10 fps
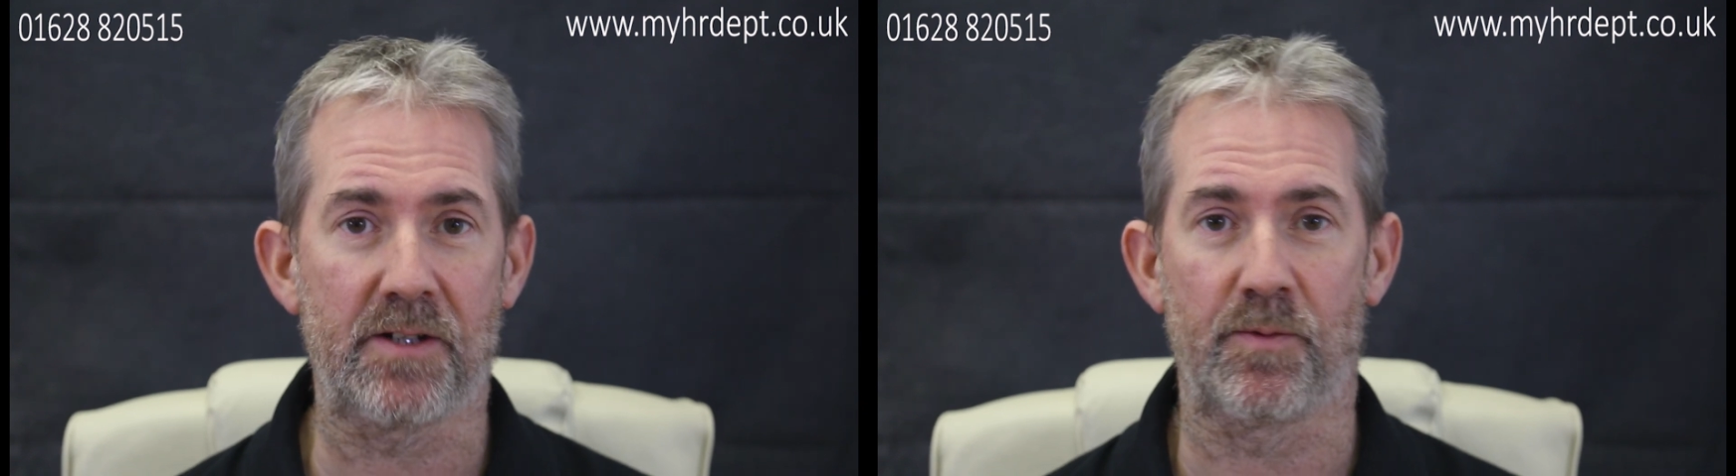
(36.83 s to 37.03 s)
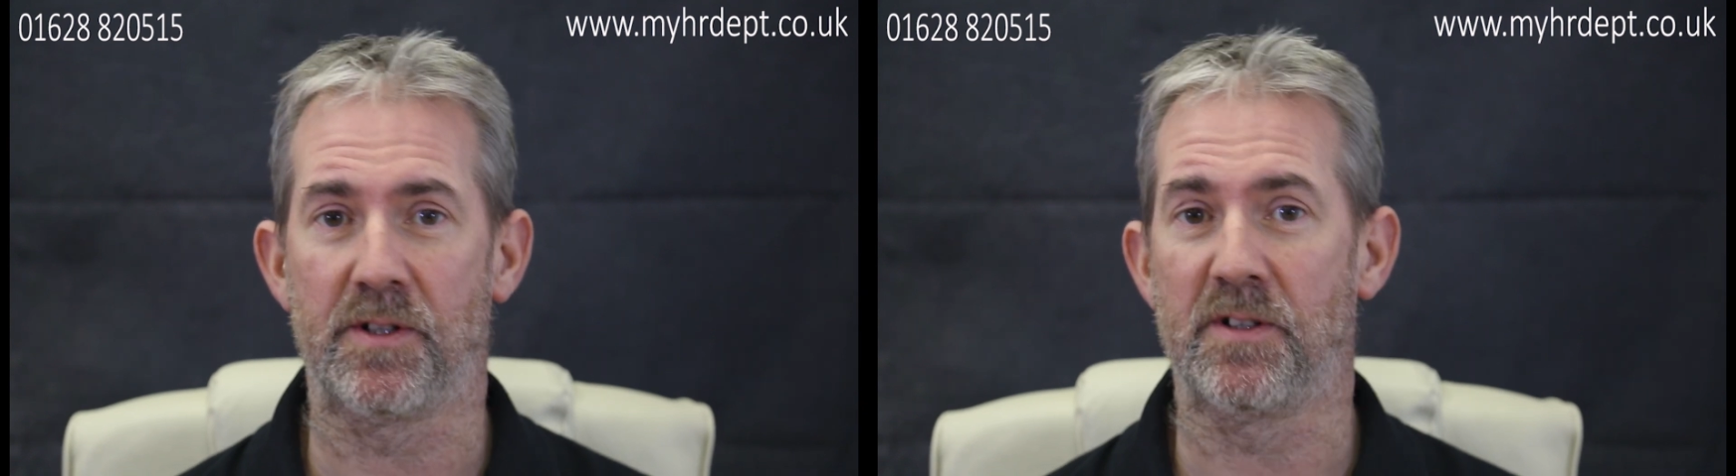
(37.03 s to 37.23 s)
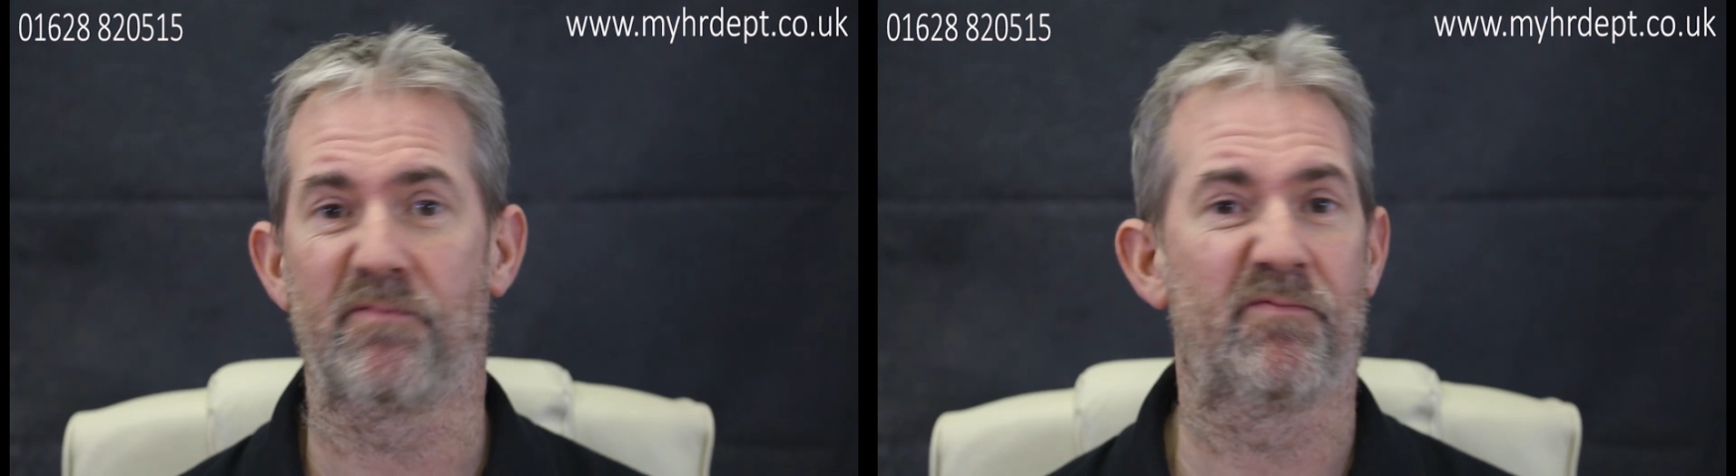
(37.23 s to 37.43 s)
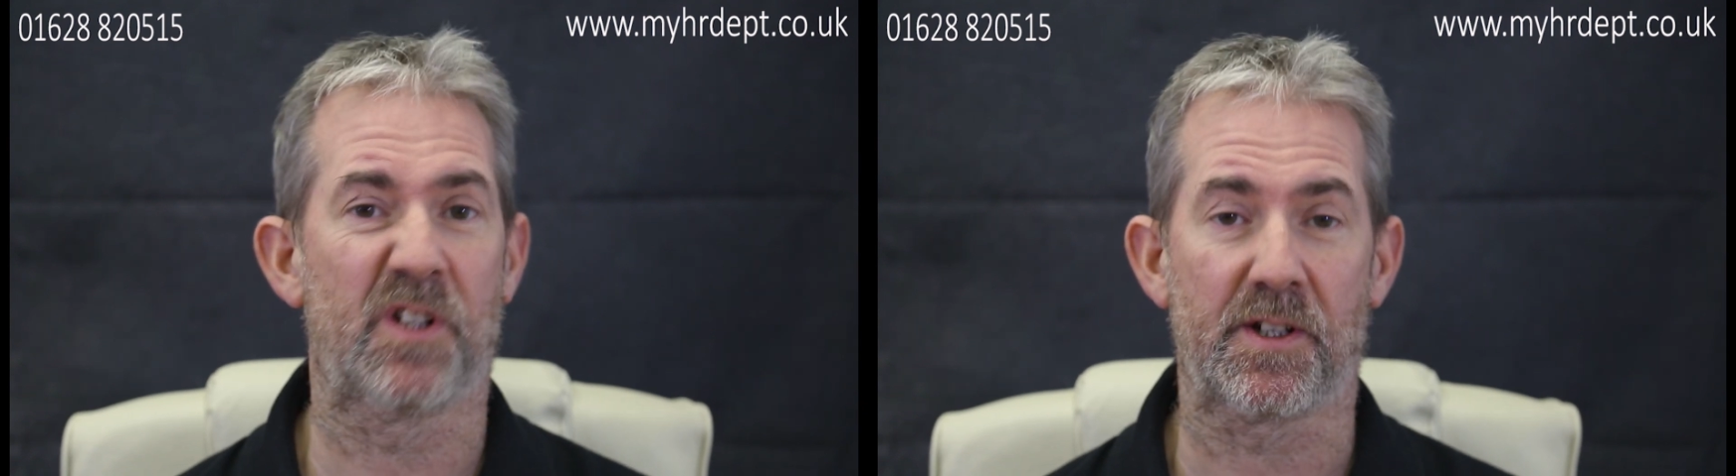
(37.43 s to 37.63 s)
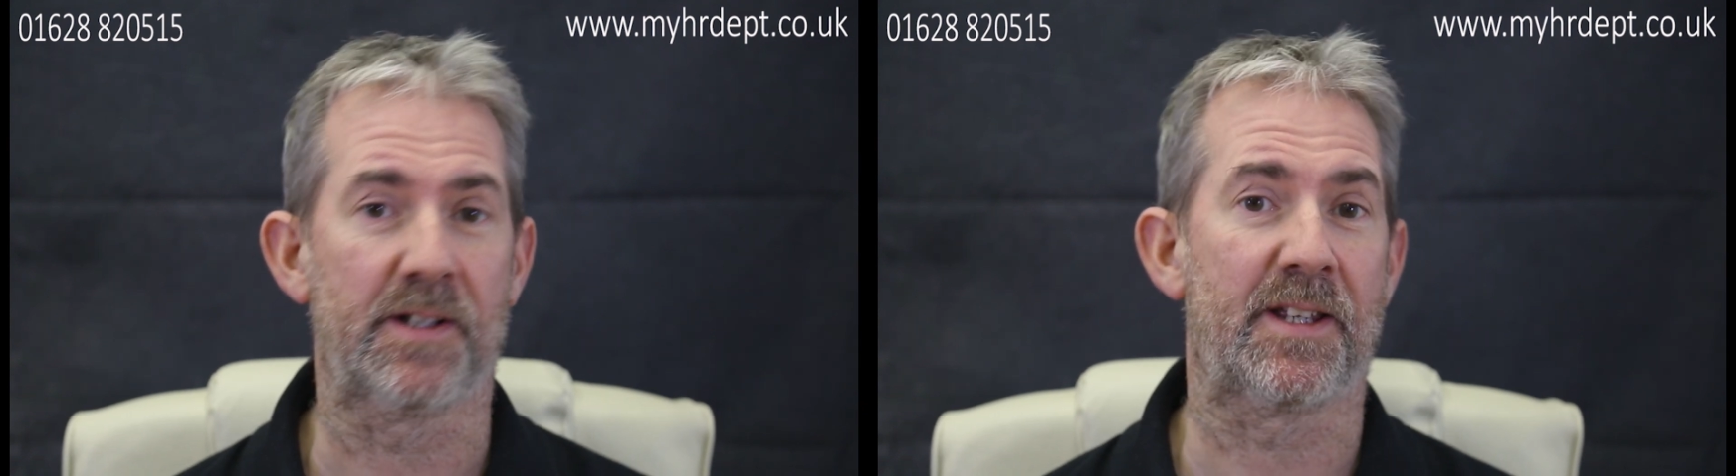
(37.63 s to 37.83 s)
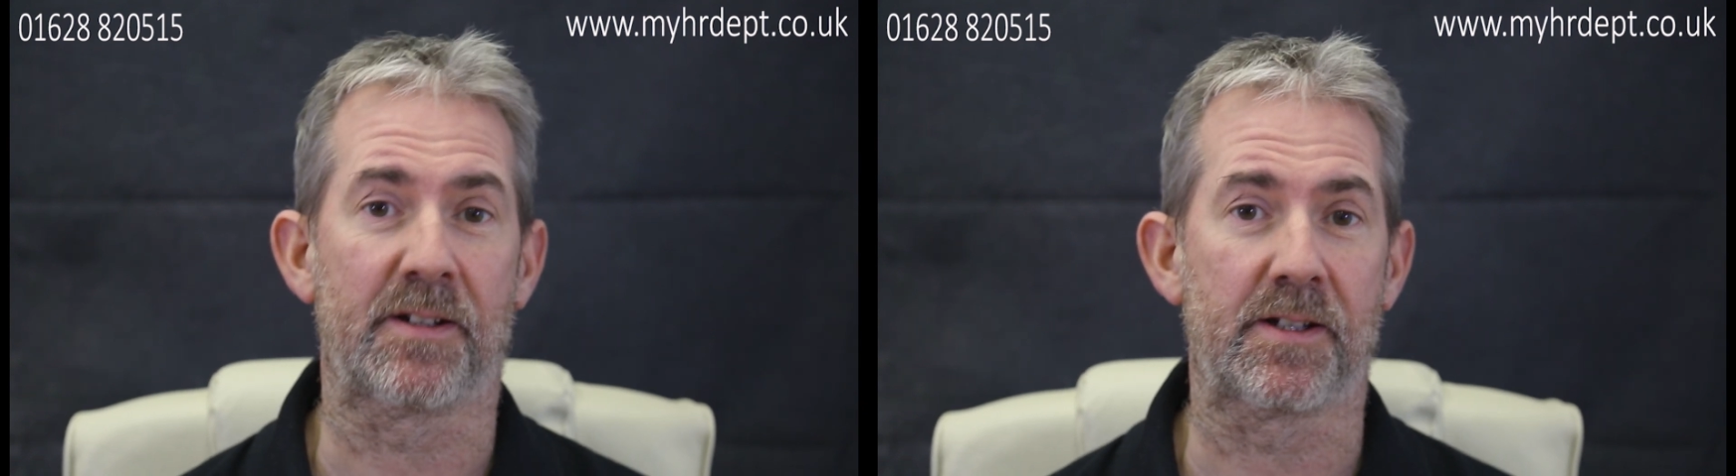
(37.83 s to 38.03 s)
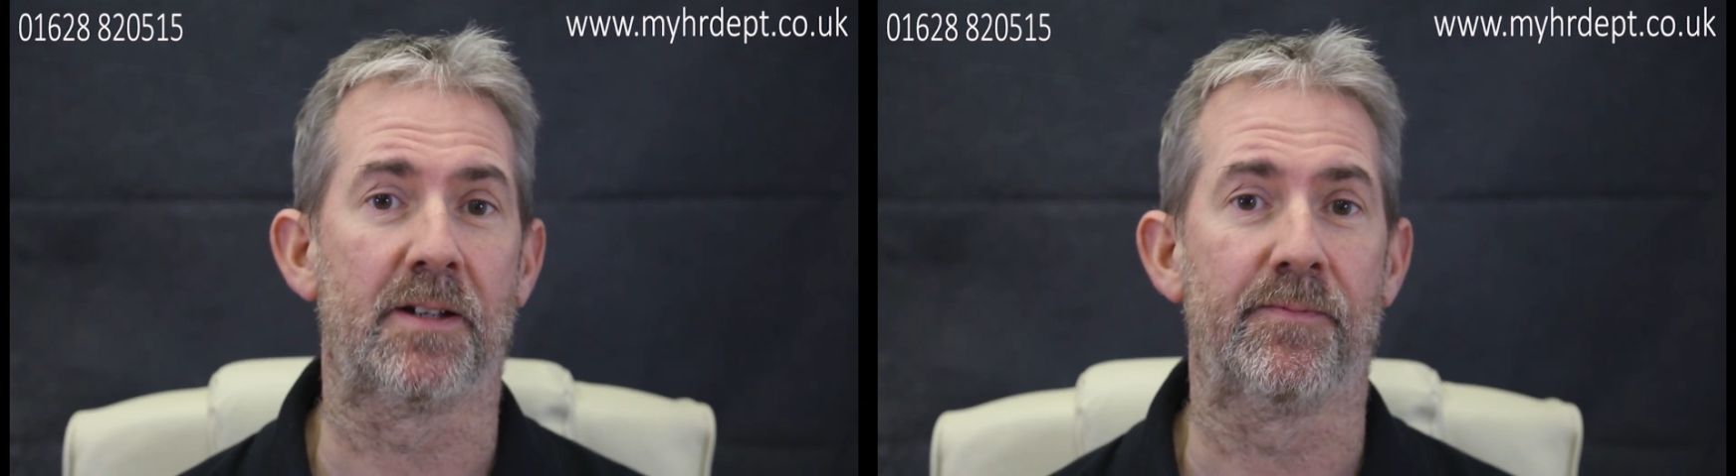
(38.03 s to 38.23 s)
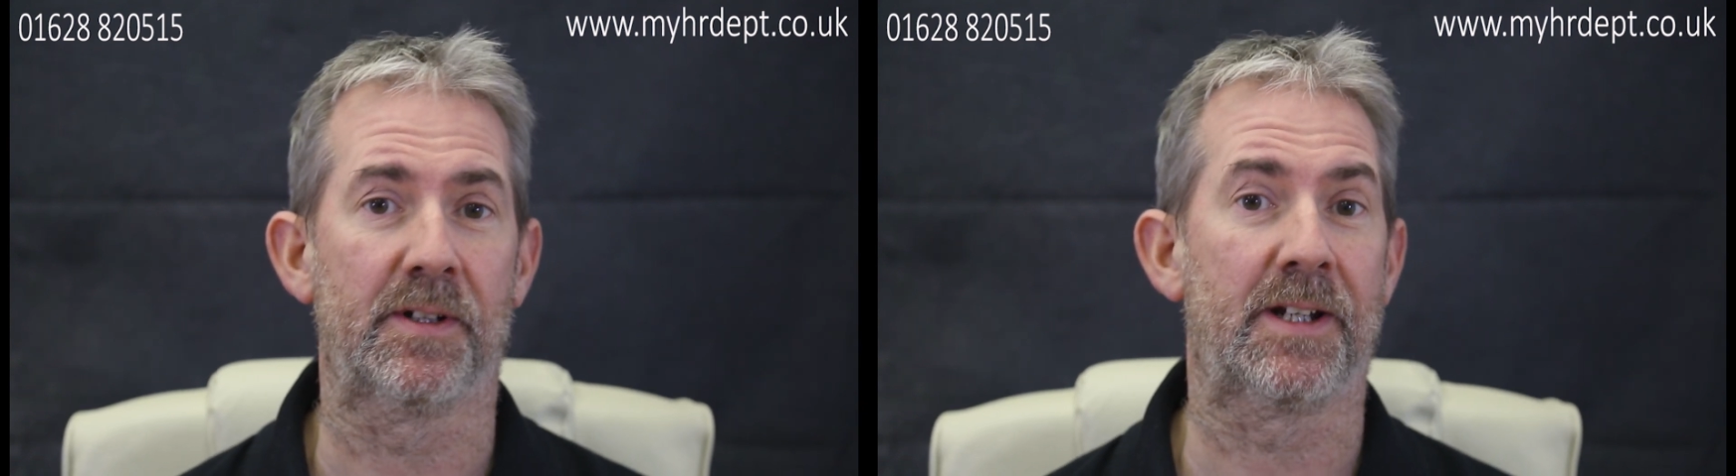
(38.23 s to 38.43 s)
which is just another
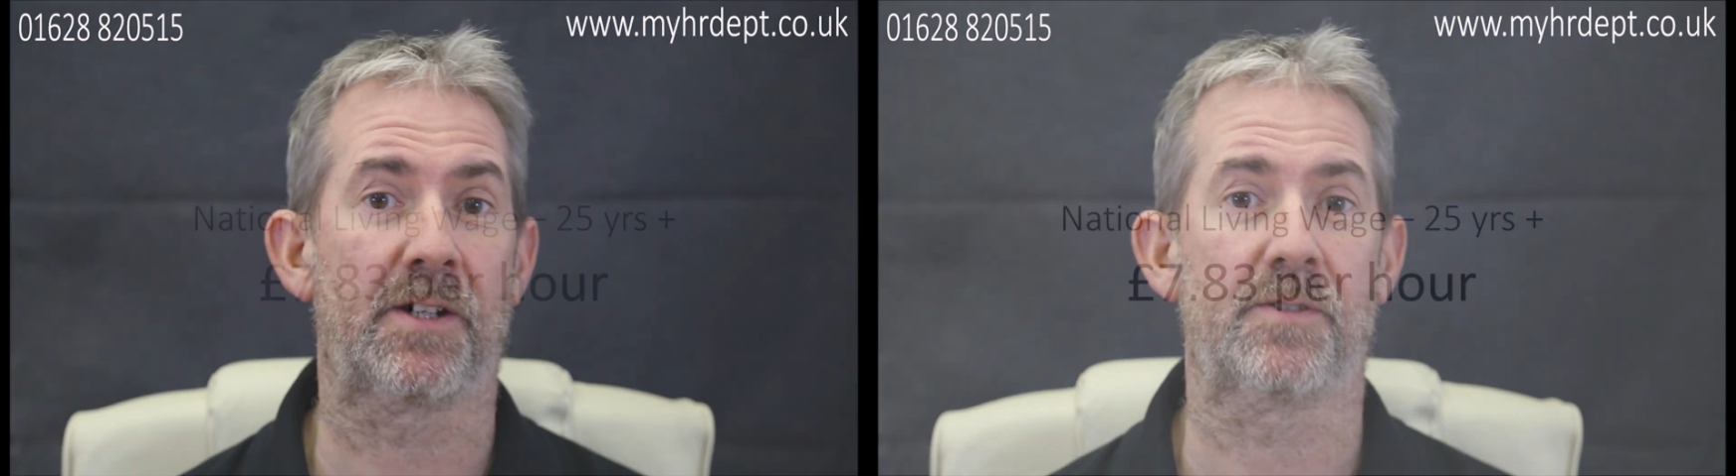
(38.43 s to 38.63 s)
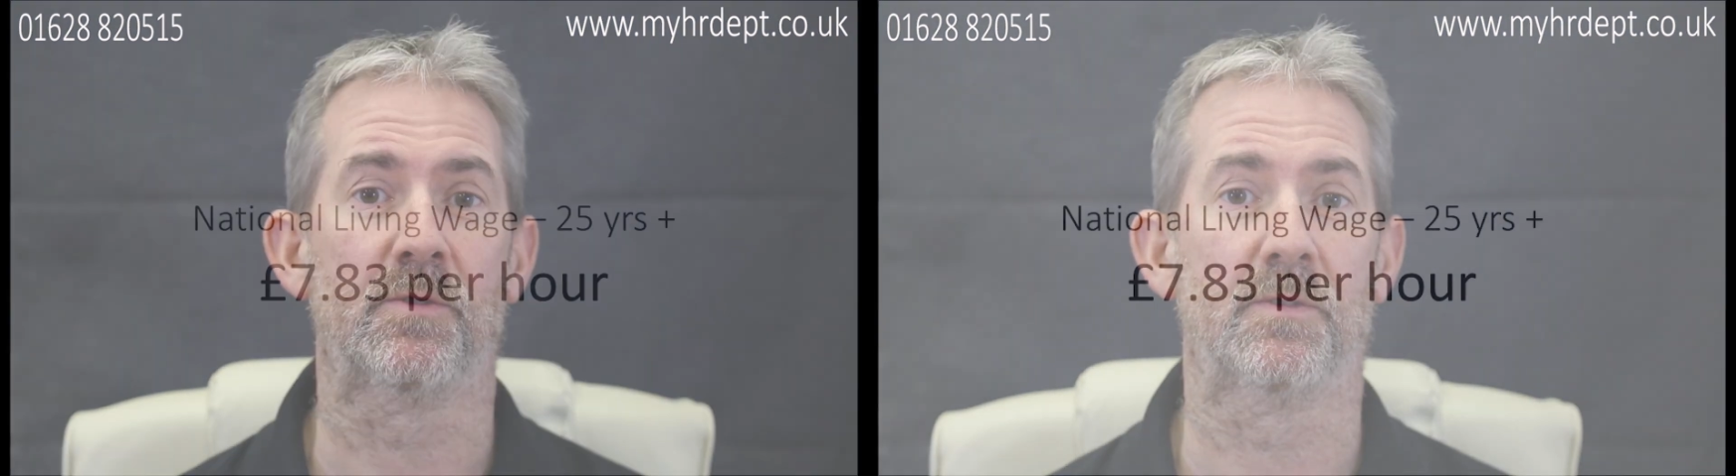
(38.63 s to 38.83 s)
term for national